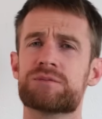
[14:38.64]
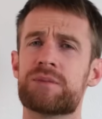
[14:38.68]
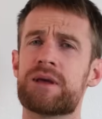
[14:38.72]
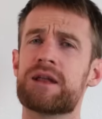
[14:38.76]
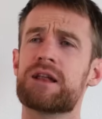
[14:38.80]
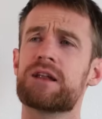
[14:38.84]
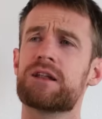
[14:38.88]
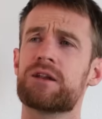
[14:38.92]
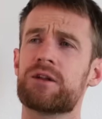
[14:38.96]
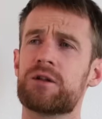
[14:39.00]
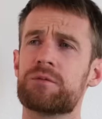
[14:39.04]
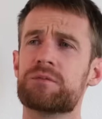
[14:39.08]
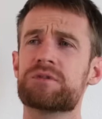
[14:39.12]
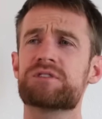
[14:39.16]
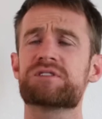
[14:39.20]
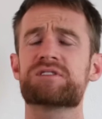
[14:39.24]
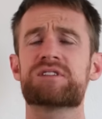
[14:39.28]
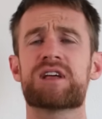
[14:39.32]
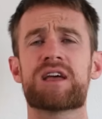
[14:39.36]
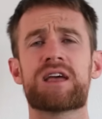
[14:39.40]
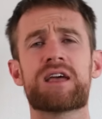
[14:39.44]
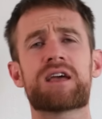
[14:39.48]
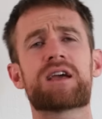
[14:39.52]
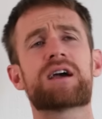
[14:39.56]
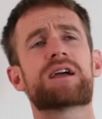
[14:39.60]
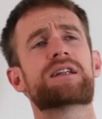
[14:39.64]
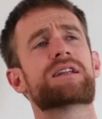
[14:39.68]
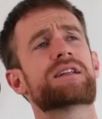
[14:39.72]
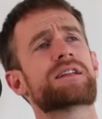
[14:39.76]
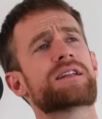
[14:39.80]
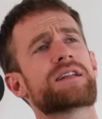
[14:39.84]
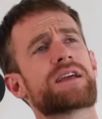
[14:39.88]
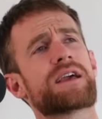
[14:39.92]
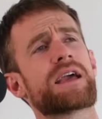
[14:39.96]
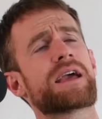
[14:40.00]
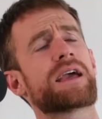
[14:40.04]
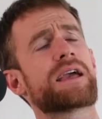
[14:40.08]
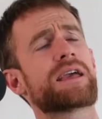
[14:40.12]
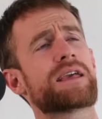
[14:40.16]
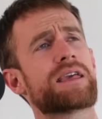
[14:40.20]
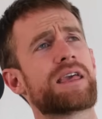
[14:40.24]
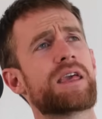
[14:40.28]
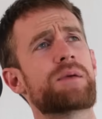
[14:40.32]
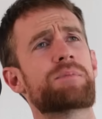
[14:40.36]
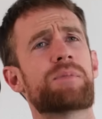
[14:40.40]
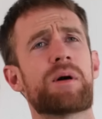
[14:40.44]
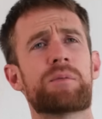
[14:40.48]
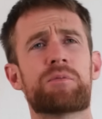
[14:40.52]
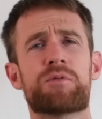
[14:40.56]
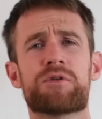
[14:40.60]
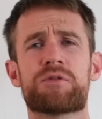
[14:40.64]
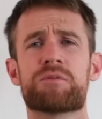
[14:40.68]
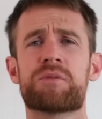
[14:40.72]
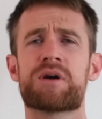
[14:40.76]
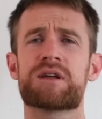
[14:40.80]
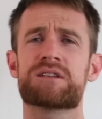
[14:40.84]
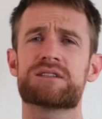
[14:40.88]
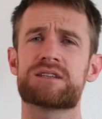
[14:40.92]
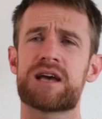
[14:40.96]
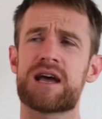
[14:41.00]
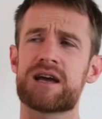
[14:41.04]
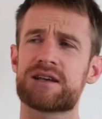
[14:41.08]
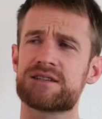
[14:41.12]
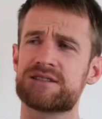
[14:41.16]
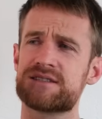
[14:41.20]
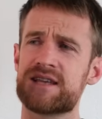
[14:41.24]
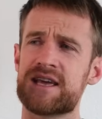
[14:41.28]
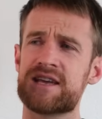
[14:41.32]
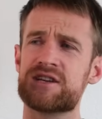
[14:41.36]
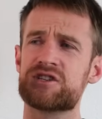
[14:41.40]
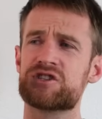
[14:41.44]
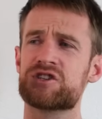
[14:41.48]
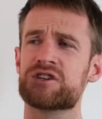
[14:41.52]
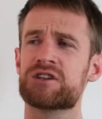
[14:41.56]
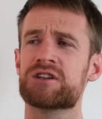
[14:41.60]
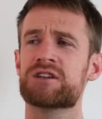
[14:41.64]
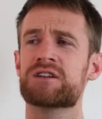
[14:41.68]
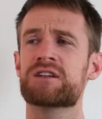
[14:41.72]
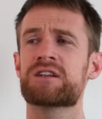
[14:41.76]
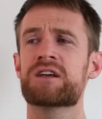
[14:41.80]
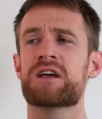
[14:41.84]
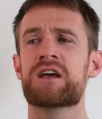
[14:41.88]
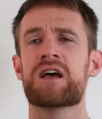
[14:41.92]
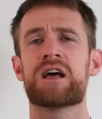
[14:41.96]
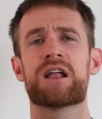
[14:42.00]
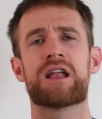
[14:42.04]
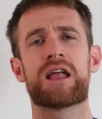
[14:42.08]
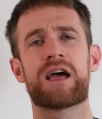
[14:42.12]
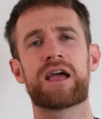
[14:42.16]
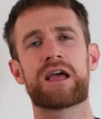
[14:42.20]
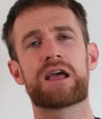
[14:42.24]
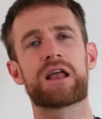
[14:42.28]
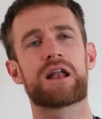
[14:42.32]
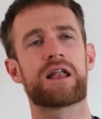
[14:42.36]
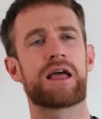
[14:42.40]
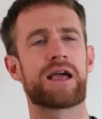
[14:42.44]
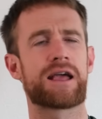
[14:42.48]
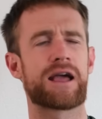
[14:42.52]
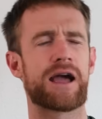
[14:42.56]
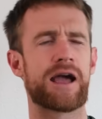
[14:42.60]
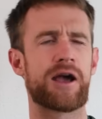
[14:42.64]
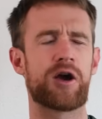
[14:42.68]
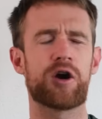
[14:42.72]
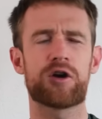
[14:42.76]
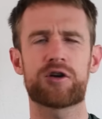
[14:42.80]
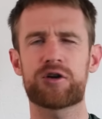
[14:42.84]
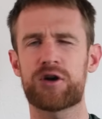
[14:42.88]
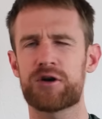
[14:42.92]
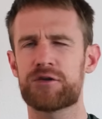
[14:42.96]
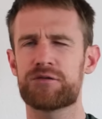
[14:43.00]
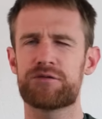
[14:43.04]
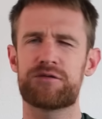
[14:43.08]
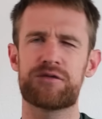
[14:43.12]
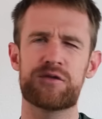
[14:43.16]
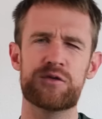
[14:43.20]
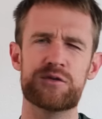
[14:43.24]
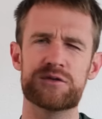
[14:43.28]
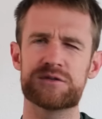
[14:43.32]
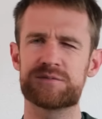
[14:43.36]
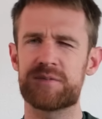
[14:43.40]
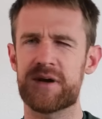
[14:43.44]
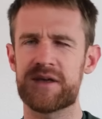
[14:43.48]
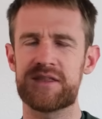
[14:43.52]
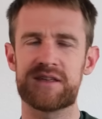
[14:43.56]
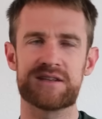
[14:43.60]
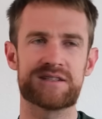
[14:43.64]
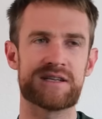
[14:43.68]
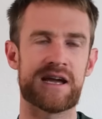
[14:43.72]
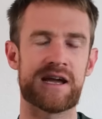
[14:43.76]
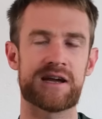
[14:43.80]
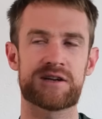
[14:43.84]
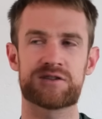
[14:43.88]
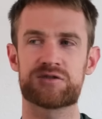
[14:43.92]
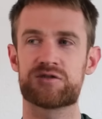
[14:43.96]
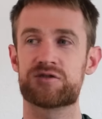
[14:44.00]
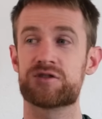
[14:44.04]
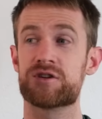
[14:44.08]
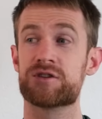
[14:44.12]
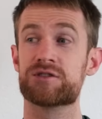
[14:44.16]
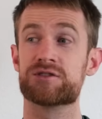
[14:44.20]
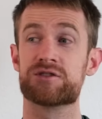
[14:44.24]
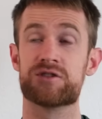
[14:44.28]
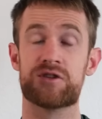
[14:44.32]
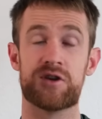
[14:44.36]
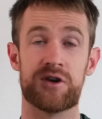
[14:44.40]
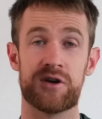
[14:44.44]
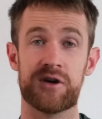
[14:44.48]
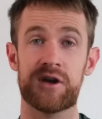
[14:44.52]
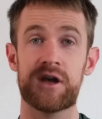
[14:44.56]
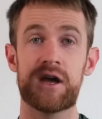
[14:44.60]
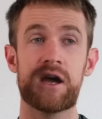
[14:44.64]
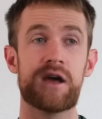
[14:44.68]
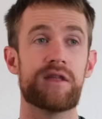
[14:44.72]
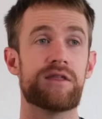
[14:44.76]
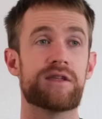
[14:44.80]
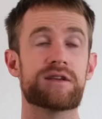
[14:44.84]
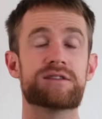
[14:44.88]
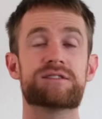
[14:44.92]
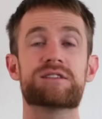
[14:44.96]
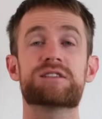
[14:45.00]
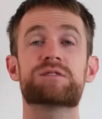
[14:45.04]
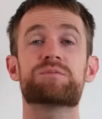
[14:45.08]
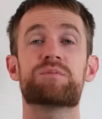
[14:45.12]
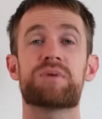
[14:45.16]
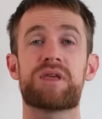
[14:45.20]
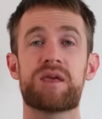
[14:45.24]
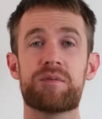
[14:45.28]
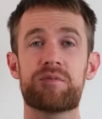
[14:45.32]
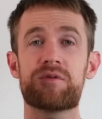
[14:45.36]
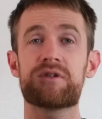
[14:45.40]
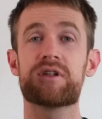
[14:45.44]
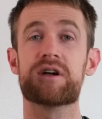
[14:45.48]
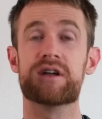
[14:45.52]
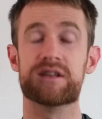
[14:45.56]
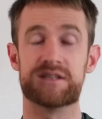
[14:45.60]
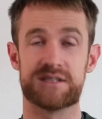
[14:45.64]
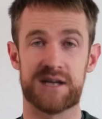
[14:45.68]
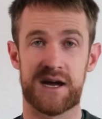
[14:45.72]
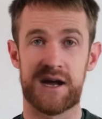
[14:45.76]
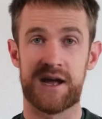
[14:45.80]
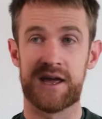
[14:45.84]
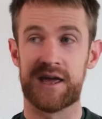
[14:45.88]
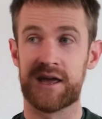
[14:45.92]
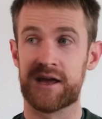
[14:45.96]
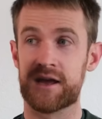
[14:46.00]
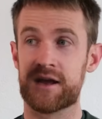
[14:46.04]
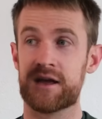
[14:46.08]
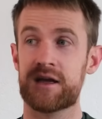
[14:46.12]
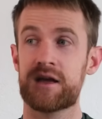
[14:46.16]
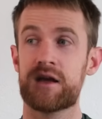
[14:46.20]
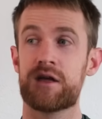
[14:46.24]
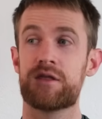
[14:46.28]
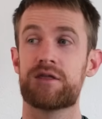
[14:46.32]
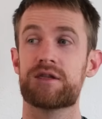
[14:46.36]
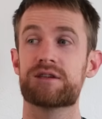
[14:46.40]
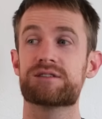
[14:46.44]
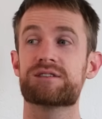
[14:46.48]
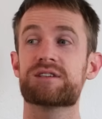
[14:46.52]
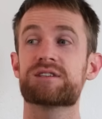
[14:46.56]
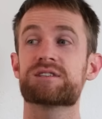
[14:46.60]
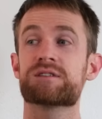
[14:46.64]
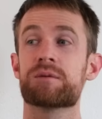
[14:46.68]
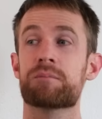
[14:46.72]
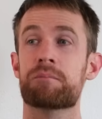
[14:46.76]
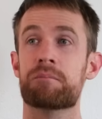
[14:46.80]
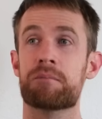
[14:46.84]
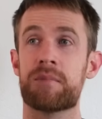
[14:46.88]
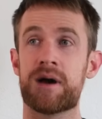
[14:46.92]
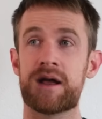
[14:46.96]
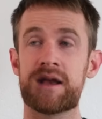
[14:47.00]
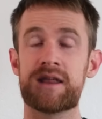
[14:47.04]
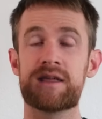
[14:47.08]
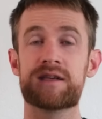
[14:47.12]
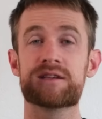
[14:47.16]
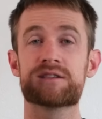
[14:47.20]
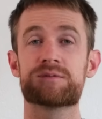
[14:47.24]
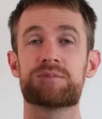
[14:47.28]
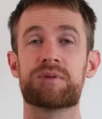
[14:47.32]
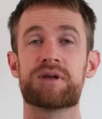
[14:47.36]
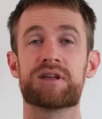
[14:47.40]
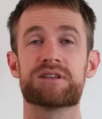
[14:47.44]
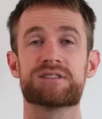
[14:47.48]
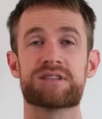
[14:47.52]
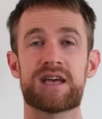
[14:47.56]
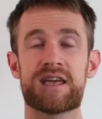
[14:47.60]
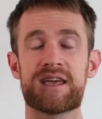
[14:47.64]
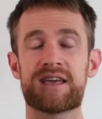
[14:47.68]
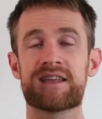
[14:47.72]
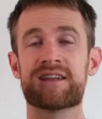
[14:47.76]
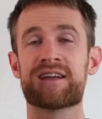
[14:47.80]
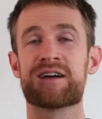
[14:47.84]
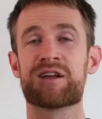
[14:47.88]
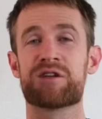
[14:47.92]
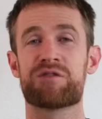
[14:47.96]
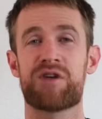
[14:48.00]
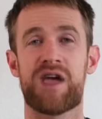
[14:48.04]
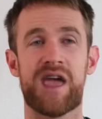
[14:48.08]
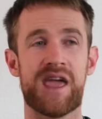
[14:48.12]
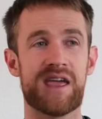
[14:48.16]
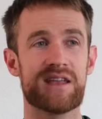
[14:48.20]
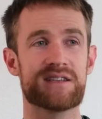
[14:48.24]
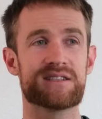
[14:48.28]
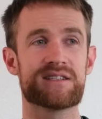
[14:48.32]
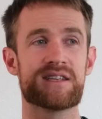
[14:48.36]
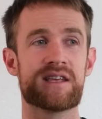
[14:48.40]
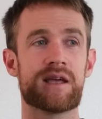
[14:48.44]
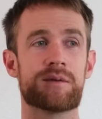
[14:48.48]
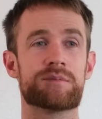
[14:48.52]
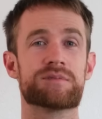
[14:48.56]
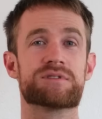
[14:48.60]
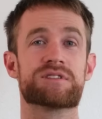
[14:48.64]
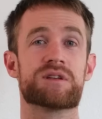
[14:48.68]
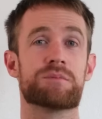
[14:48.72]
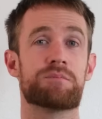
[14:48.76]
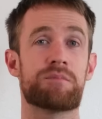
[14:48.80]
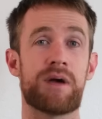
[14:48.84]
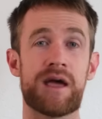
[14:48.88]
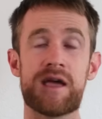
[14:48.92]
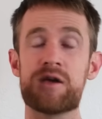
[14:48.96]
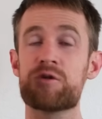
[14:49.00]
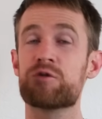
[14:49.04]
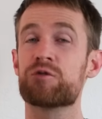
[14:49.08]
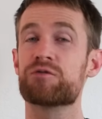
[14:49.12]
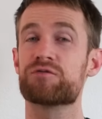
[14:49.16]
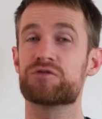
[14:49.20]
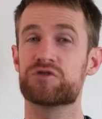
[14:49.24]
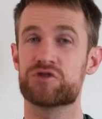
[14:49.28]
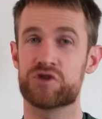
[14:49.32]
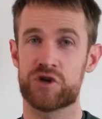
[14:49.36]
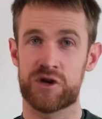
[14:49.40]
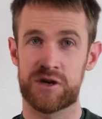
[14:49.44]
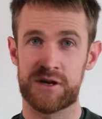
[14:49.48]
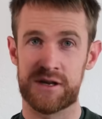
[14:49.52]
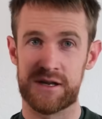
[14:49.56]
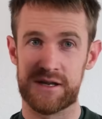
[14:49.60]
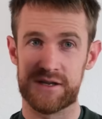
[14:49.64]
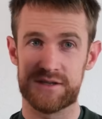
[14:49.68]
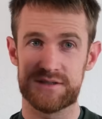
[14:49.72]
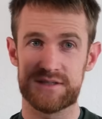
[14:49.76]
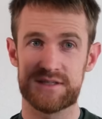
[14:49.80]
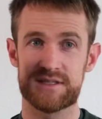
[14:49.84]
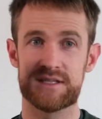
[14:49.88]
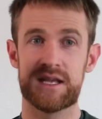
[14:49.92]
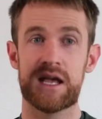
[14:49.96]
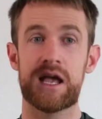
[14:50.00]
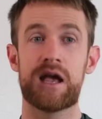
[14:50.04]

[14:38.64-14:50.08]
made a little mistake. I didn't keep up with my taxation. Like I got confused by the tax returns. No, this is people are dying. This is money is being taken out of ATMs to pay off journalists.